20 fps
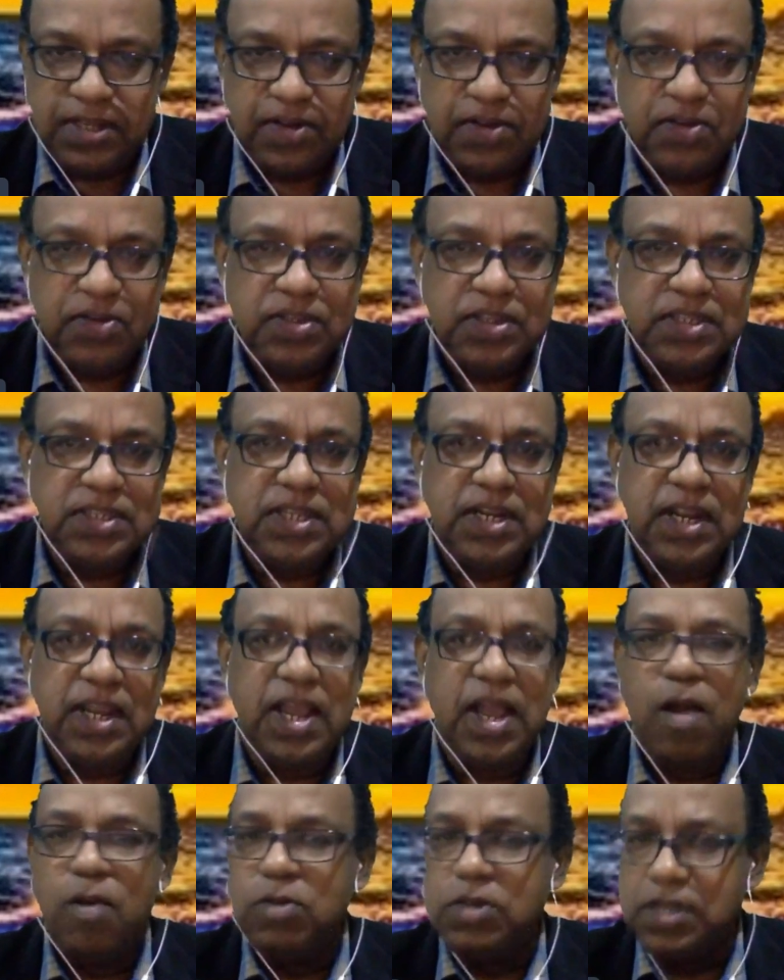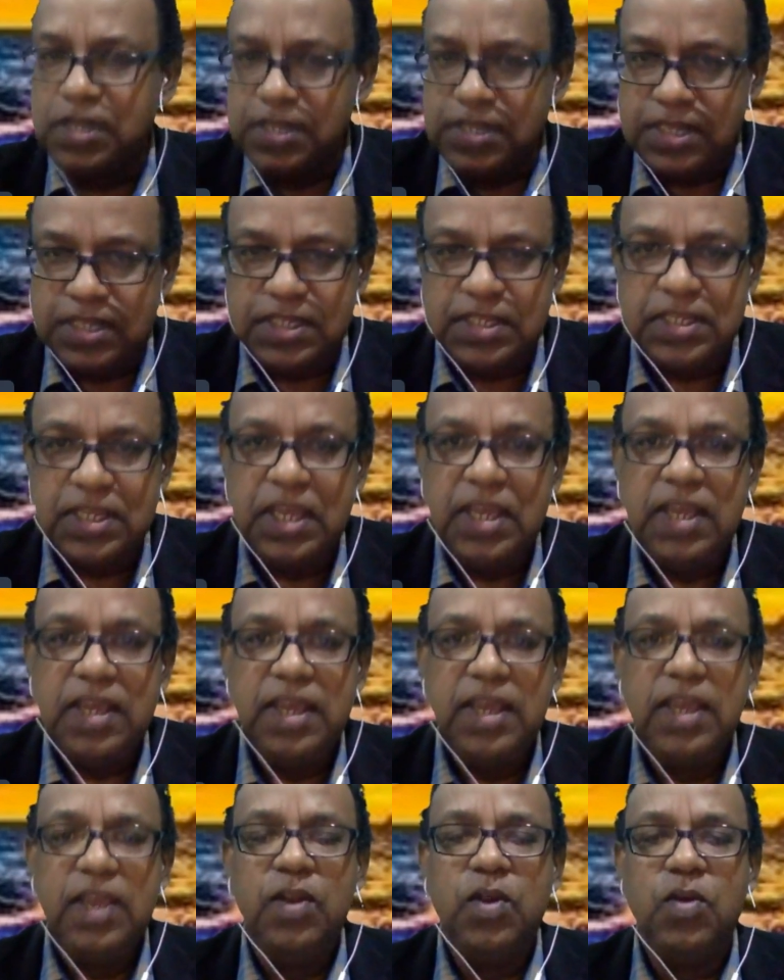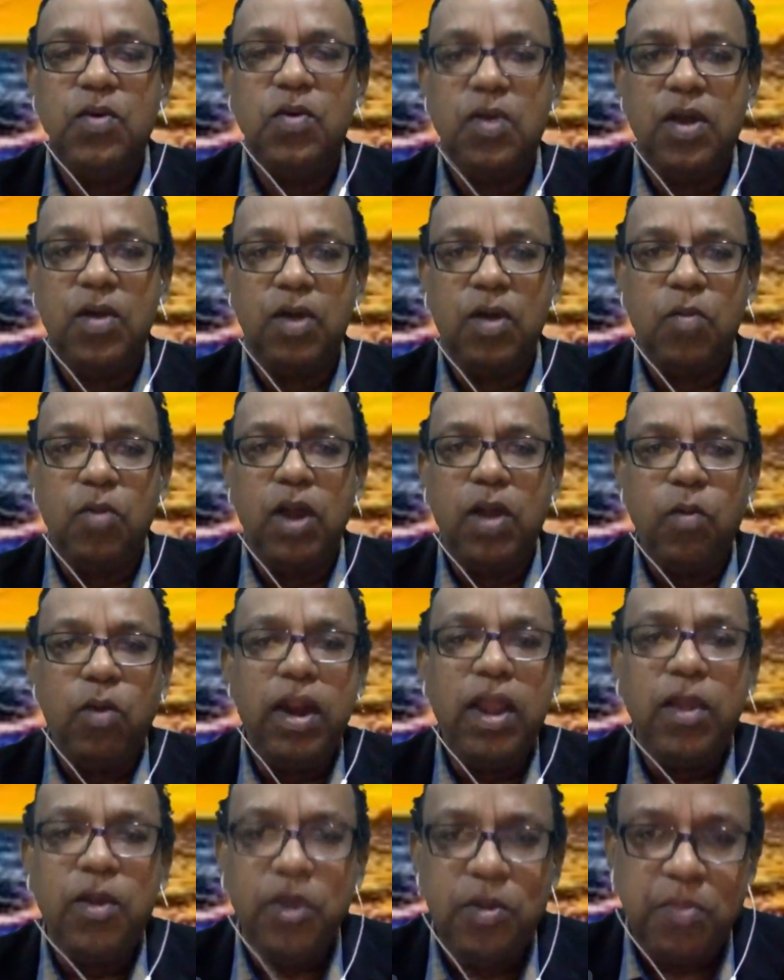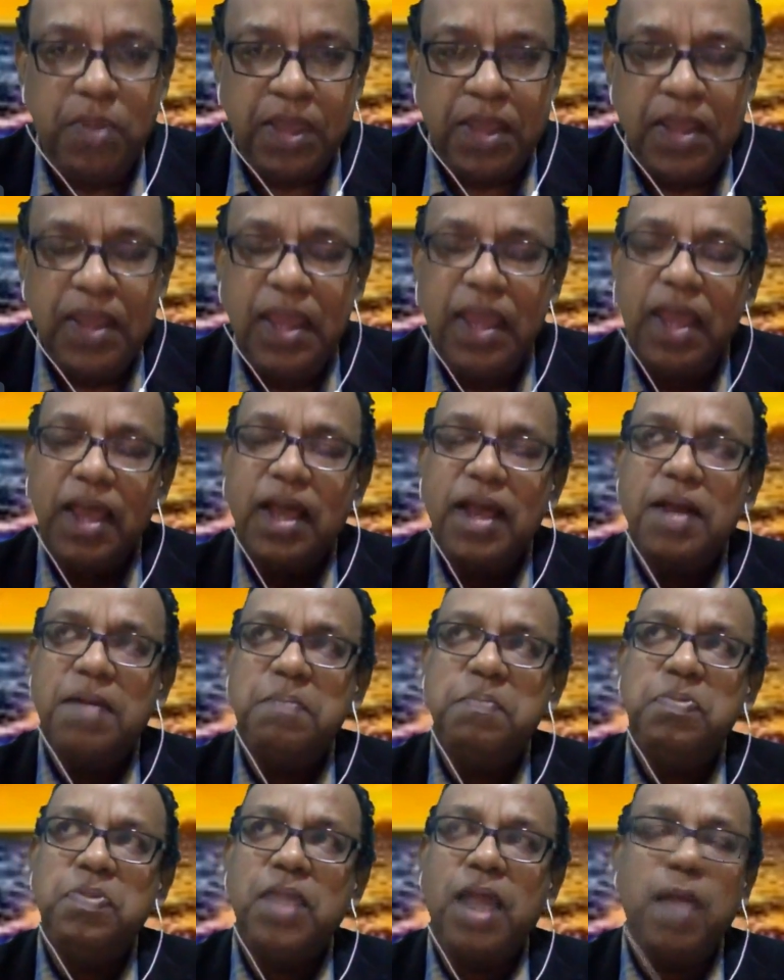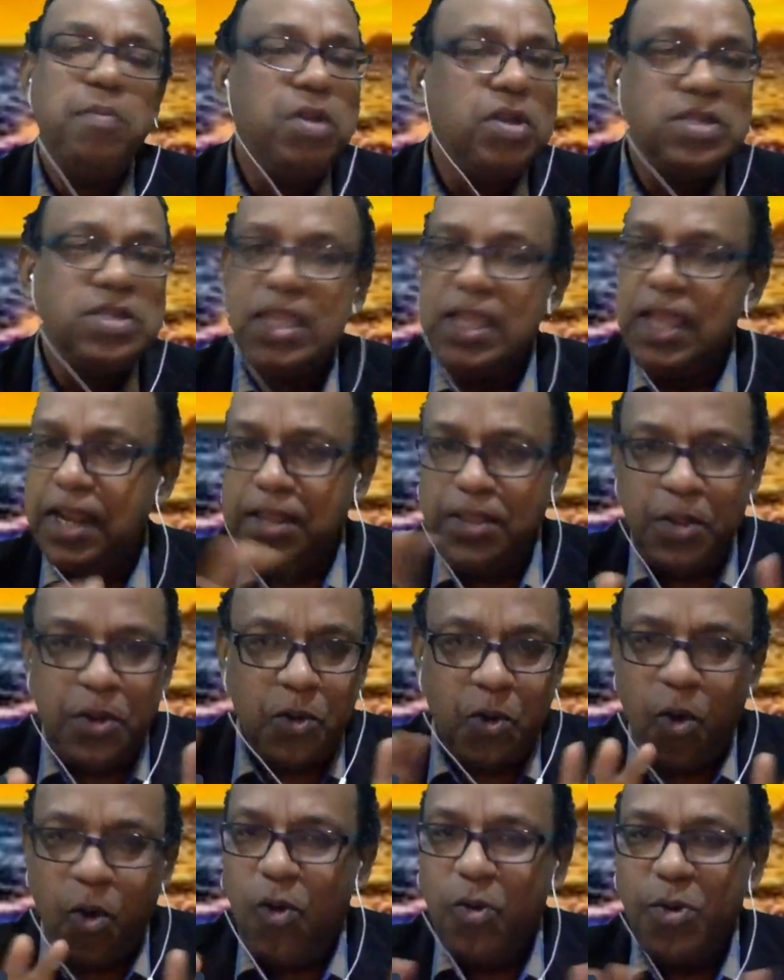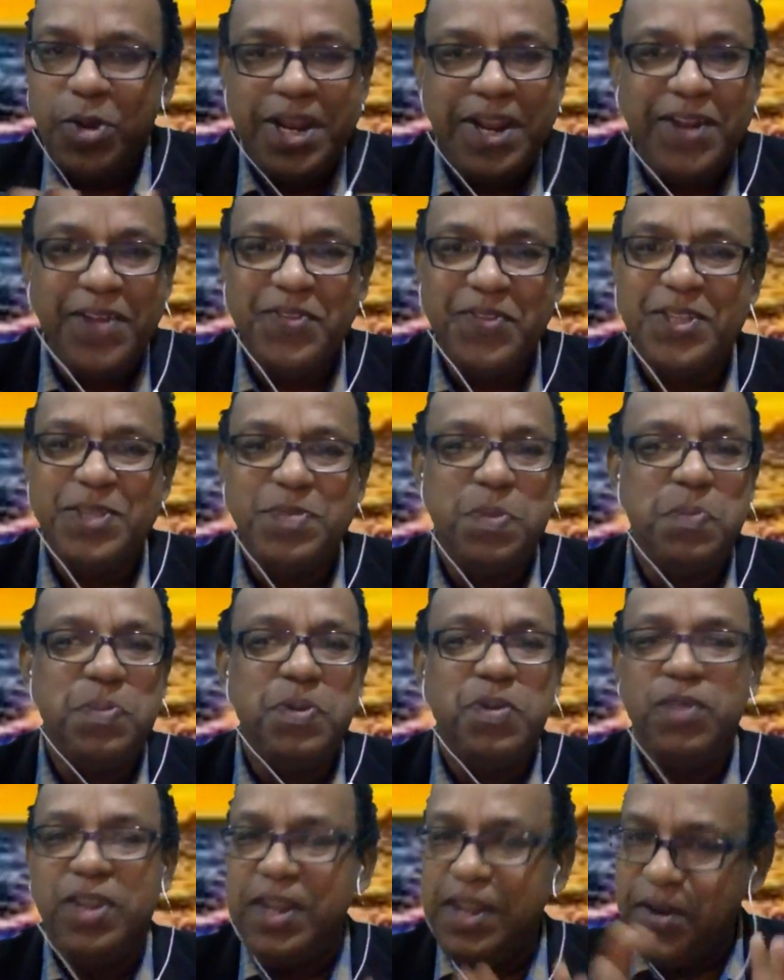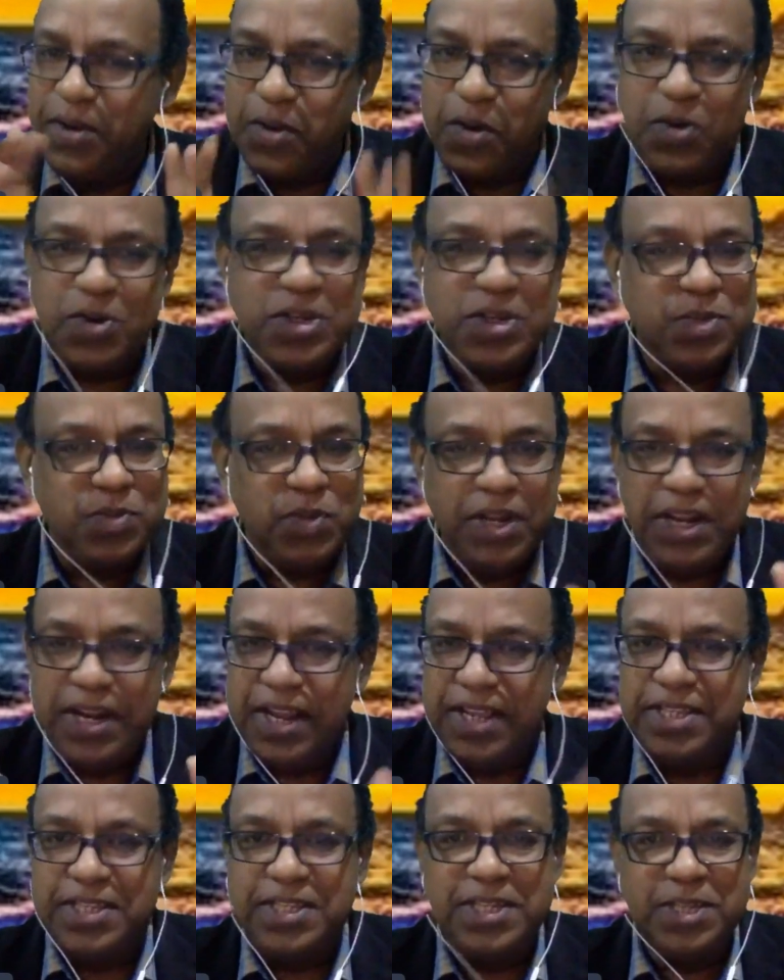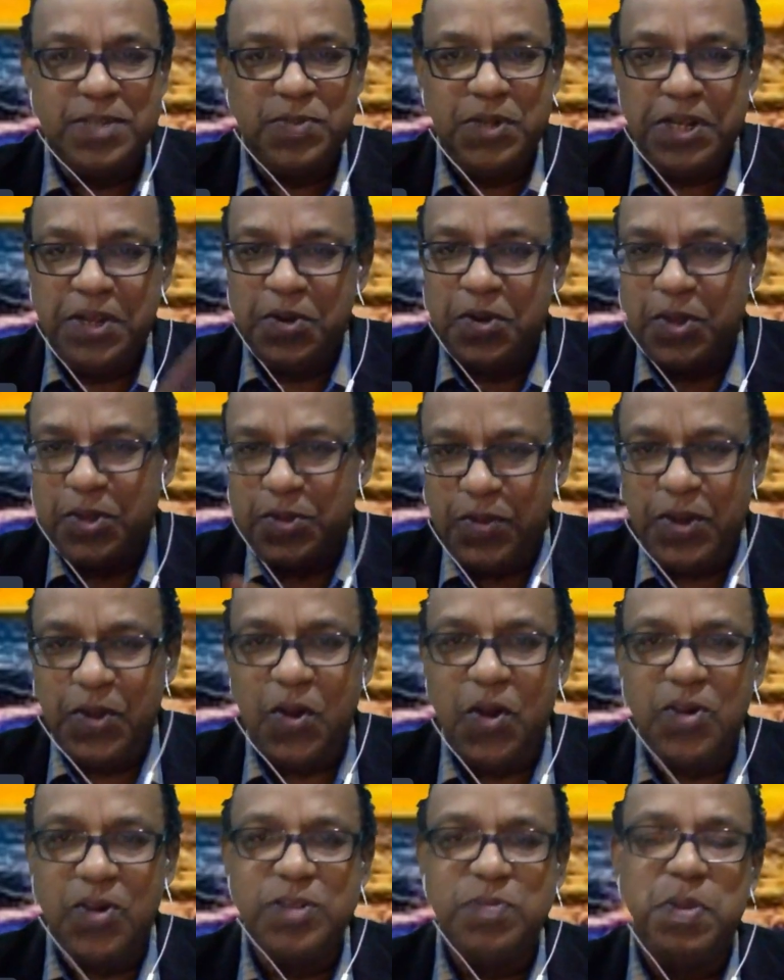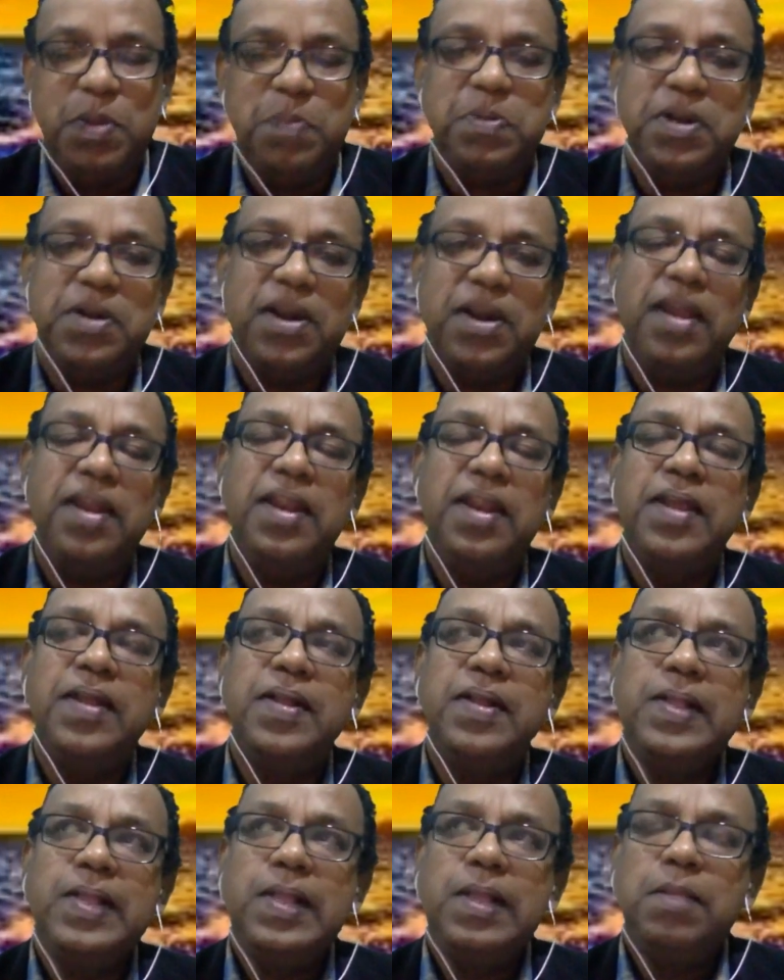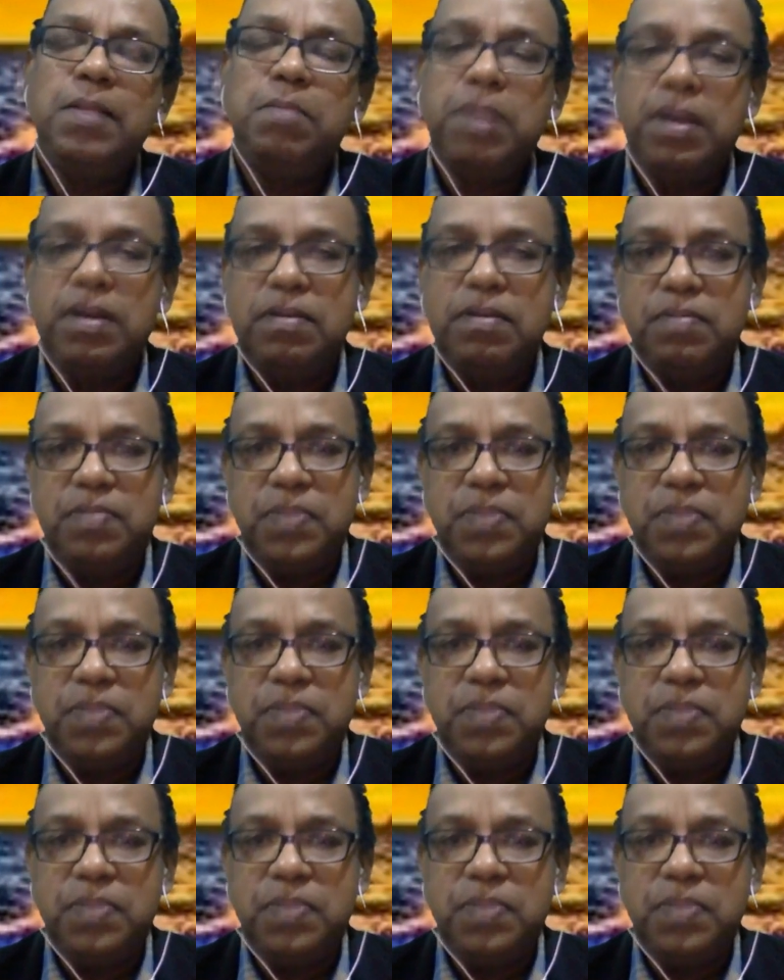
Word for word: know just an accountant just you know uh, what, what are you going to be uh, i'm not saying anything wrong with any of these people we need doctors we need engineers we need lawyers we need all these people right but